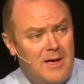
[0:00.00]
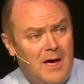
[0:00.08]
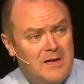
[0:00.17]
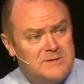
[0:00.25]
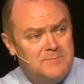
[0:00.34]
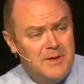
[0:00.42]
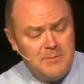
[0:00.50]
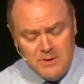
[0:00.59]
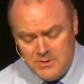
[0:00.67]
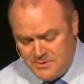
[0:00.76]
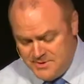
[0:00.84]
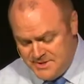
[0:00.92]
God's
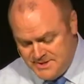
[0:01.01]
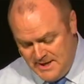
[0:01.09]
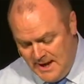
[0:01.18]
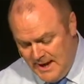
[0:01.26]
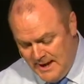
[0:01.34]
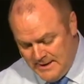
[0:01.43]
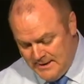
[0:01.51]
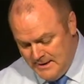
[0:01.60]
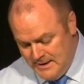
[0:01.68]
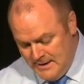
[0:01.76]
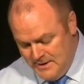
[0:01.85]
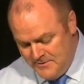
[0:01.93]
biblical design
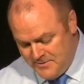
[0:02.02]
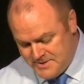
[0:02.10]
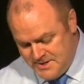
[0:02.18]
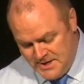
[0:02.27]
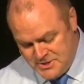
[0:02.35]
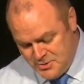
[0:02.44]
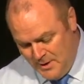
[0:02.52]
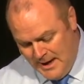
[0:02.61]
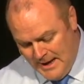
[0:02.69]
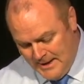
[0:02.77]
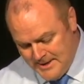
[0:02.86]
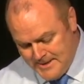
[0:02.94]
for
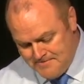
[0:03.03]
sexuality.